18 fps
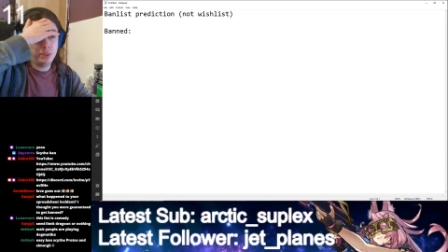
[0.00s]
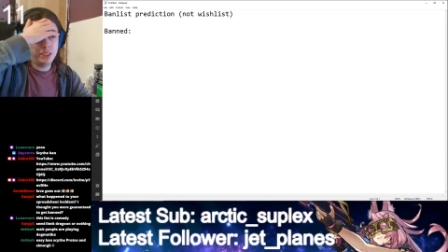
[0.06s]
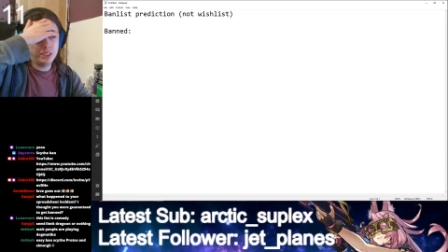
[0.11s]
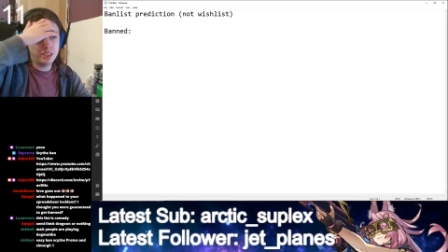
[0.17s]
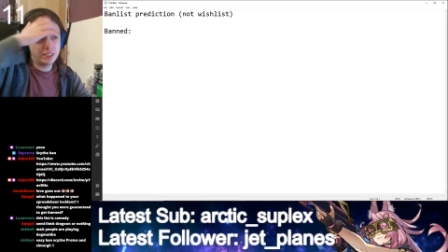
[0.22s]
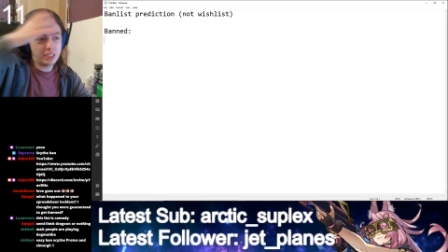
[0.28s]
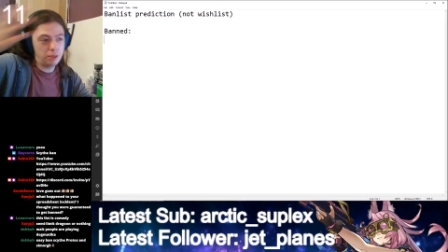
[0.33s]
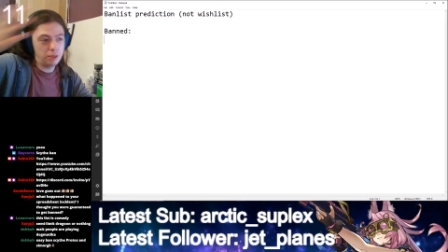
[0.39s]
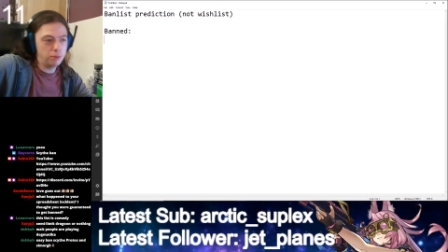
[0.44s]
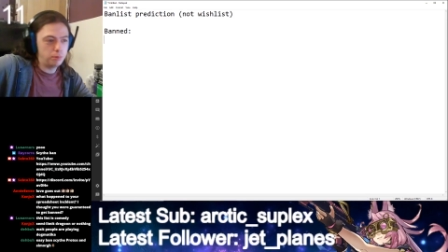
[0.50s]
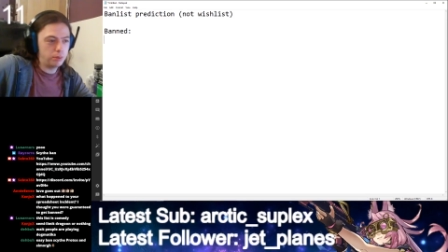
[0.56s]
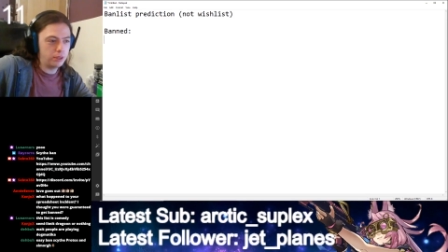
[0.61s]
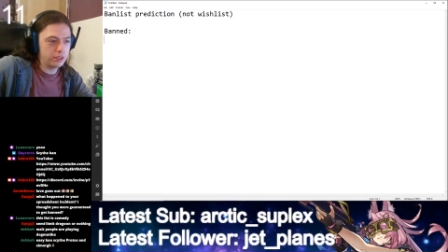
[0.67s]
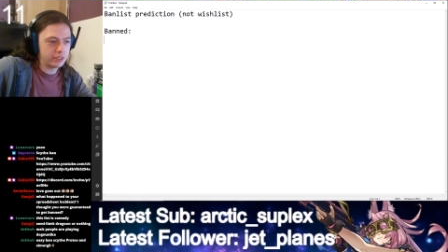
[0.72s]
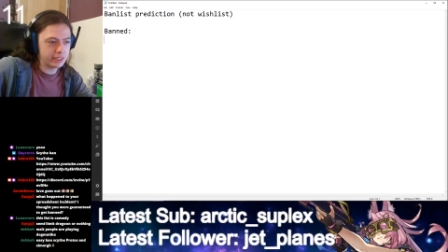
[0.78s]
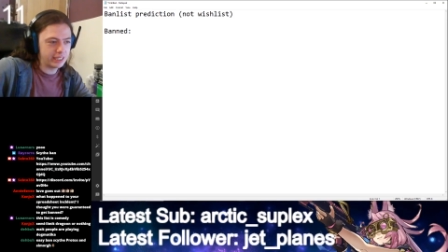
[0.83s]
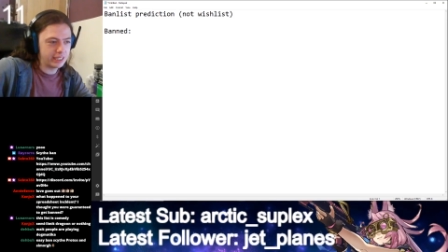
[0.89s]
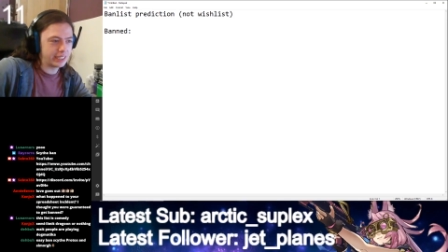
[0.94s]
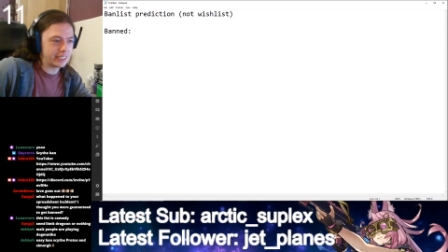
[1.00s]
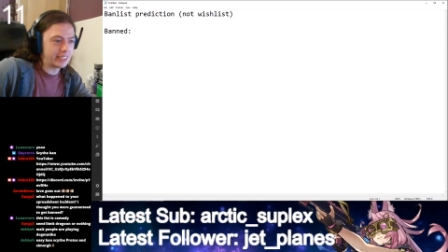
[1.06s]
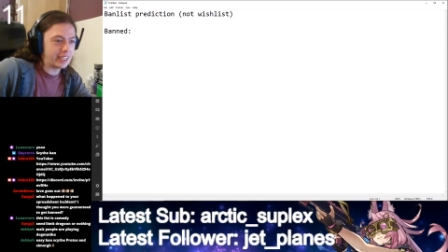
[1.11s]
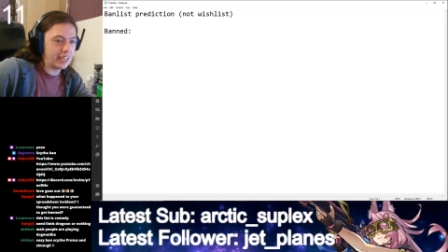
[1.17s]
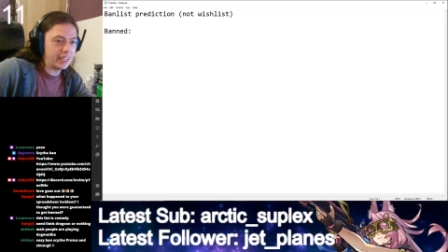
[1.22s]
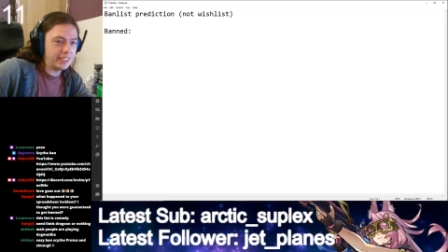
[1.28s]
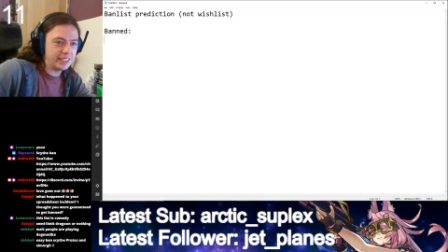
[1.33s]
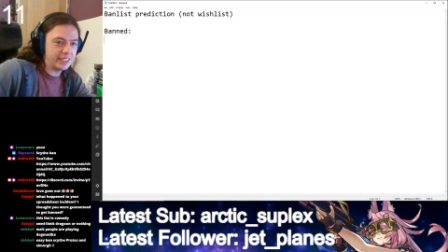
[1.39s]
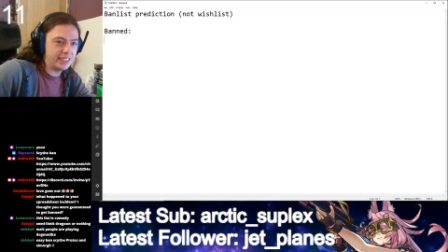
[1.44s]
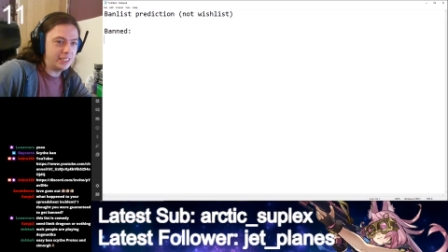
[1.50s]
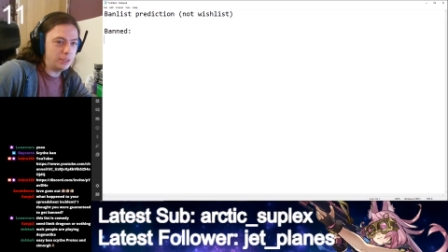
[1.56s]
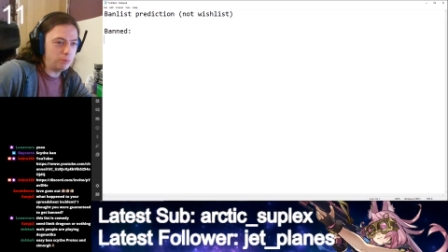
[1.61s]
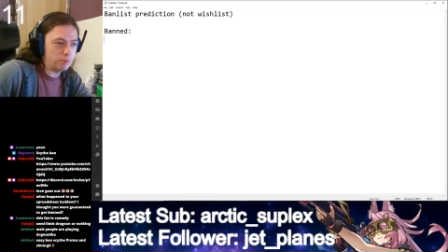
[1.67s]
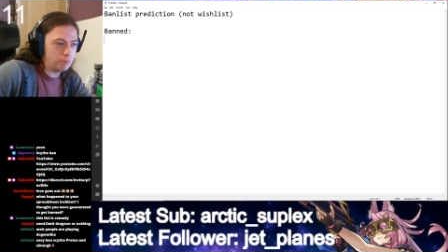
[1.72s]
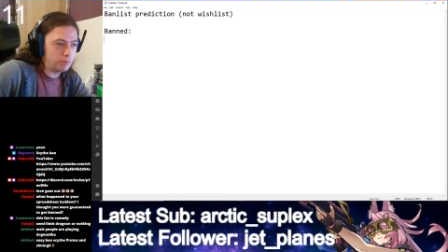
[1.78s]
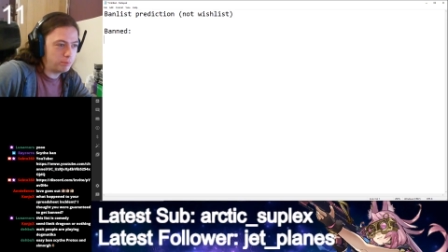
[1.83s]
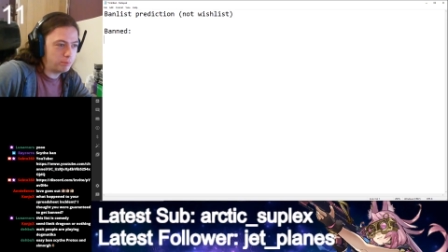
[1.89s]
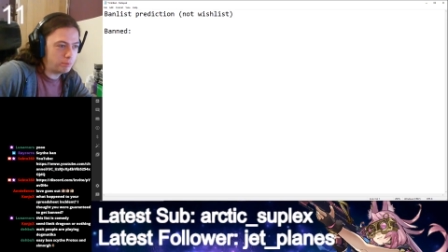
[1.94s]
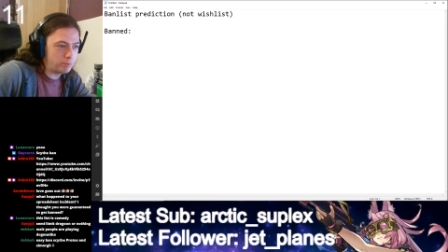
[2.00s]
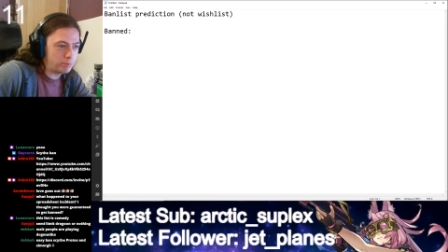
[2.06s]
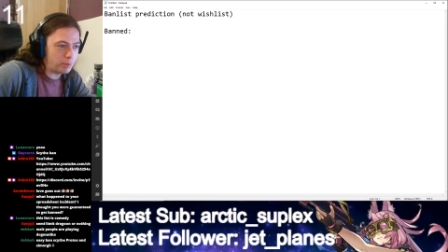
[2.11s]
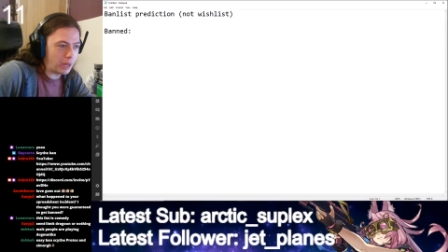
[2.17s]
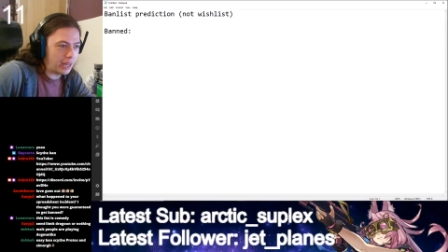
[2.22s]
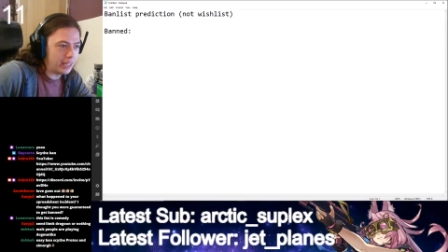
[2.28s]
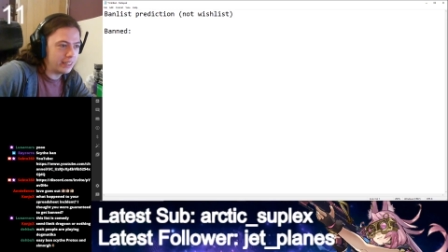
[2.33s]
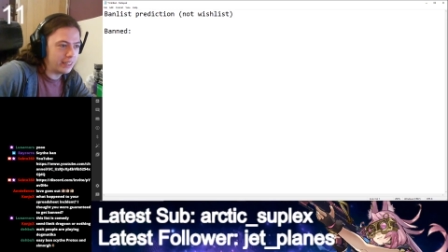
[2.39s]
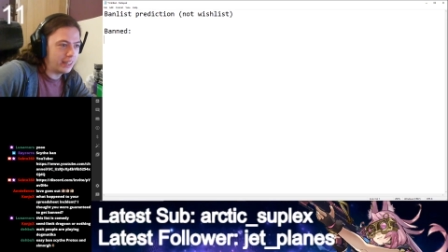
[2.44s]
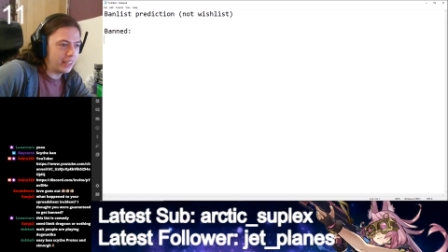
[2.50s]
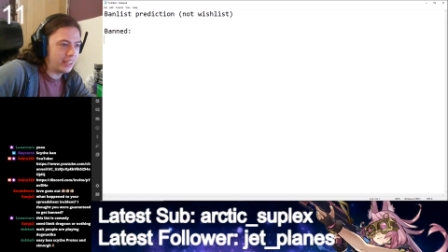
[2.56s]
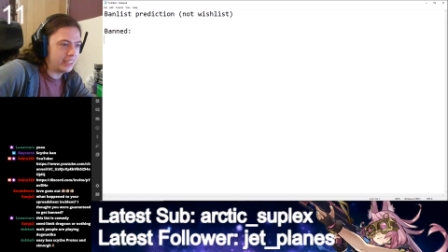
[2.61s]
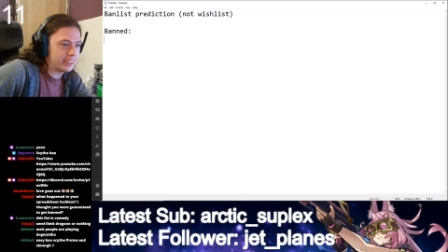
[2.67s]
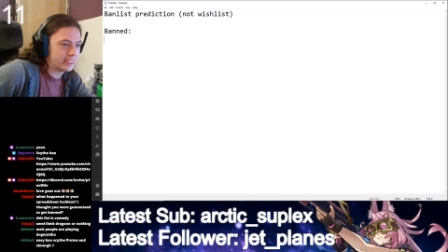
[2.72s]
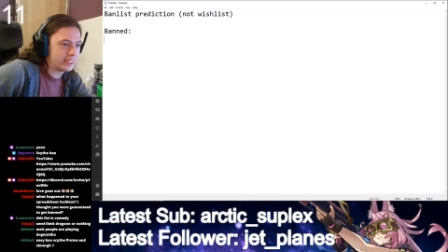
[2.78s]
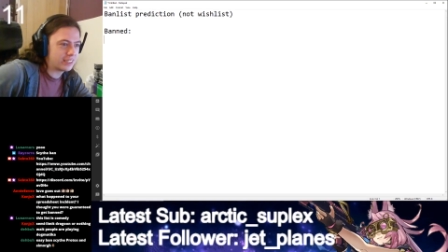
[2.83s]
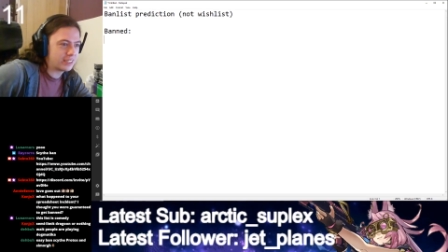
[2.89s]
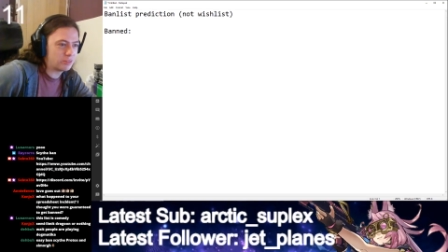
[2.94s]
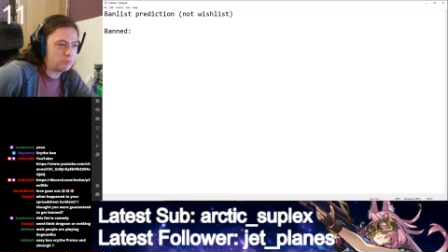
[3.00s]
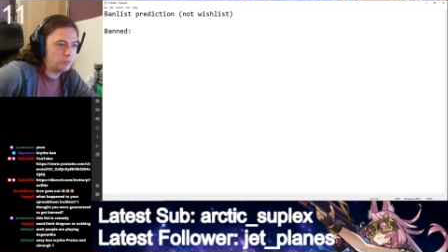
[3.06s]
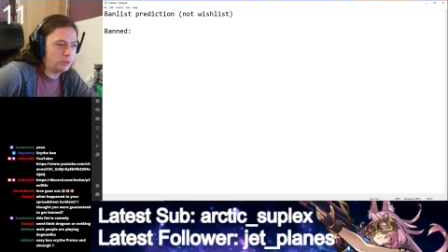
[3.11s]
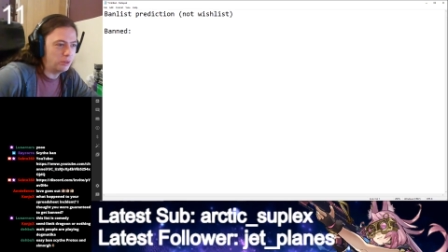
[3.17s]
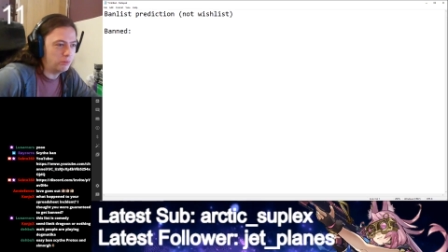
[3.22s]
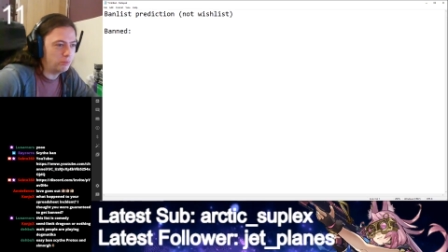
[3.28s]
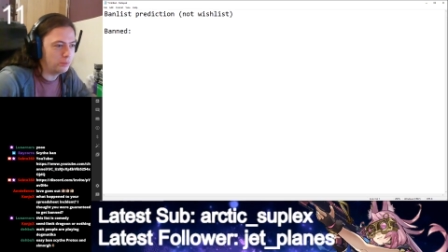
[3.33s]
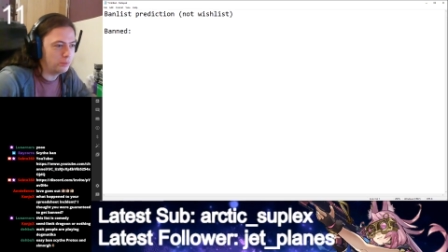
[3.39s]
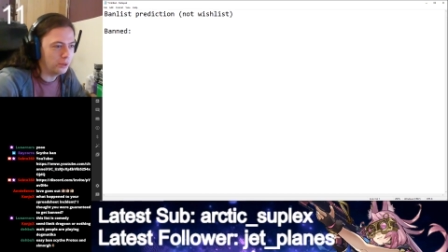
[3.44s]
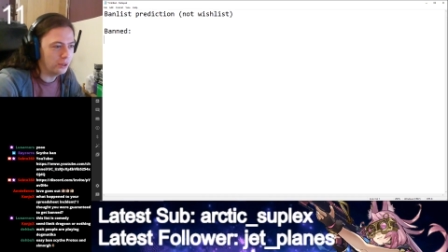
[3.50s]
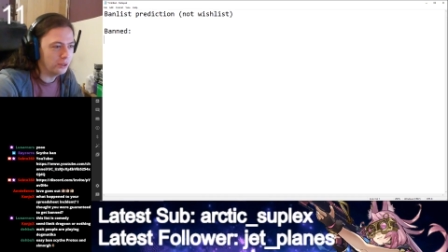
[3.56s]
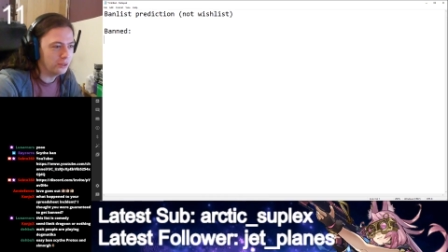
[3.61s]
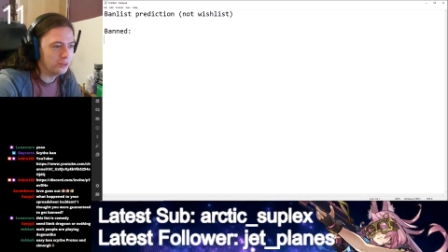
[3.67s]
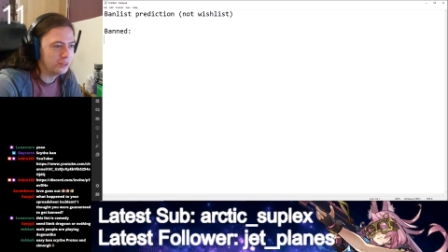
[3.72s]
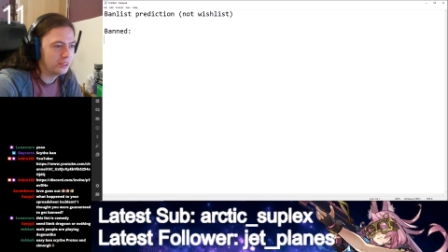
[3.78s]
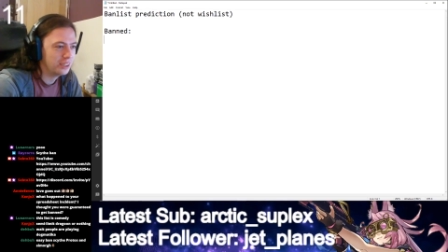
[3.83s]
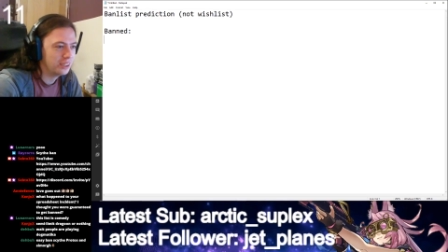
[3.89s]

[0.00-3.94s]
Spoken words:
type of person that gatekeep ban lists, but bro,